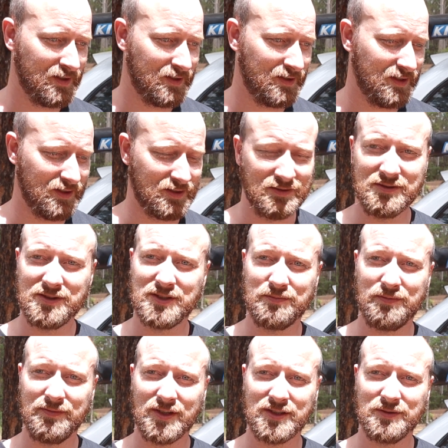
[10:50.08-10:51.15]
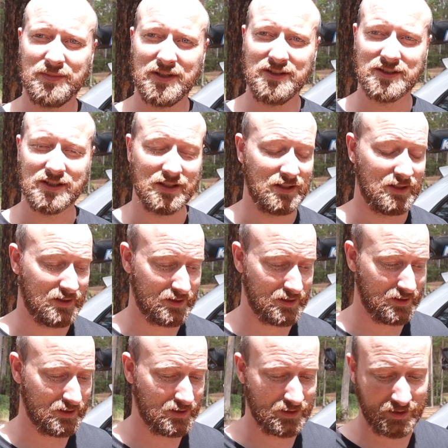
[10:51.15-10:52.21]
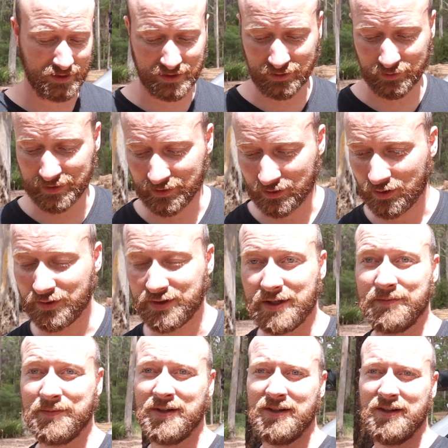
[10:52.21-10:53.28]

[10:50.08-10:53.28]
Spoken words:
yeah, it's just nice and pleasing, and it's a nice little bit of content.